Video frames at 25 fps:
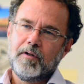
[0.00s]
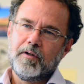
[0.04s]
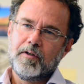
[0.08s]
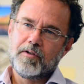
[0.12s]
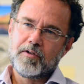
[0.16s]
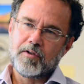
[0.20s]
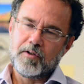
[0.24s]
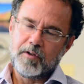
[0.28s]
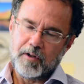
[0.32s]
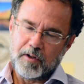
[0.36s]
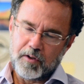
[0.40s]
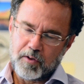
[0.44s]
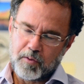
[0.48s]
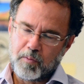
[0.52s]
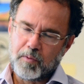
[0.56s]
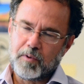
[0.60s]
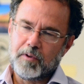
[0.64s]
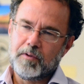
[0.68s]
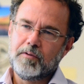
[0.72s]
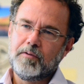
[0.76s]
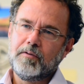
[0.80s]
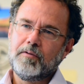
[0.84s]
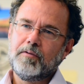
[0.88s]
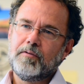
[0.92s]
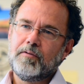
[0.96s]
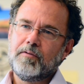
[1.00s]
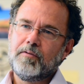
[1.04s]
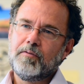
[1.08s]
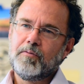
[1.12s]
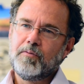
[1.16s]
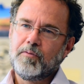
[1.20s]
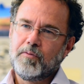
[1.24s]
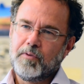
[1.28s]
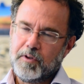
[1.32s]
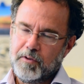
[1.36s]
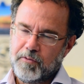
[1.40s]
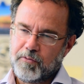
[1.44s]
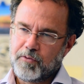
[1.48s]
It's another one
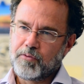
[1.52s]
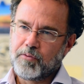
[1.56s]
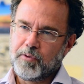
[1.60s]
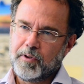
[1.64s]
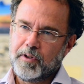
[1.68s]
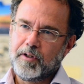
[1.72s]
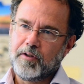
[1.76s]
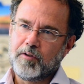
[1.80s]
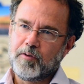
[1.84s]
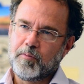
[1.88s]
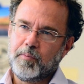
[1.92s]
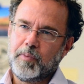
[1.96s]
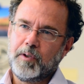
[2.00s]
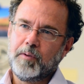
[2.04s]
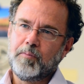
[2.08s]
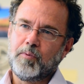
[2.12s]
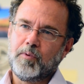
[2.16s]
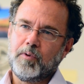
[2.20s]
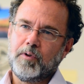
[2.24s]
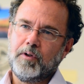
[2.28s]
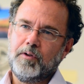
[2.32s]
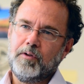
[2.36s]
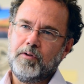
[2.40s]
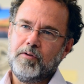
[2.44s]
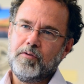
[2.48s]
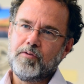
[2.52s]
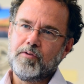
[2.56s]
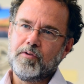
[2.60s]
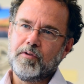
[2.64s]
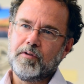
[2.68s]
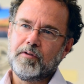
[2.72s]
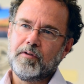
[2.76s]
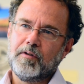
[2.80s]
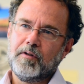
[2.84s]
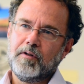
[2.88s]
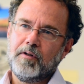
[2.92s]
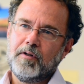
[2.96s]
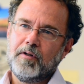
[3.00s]
if 300 people can use
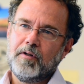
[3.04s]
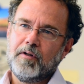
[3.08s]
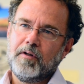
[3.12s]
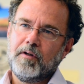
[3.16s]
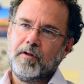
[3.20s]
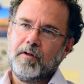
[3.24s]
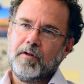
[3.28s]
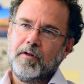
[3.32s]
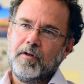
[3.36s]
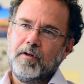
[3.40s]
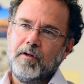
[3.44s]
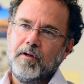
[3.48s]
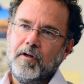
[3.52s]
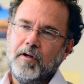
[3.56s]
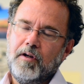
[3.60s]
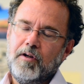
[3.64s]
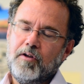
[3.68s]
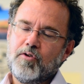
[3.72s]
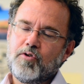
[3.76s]
it.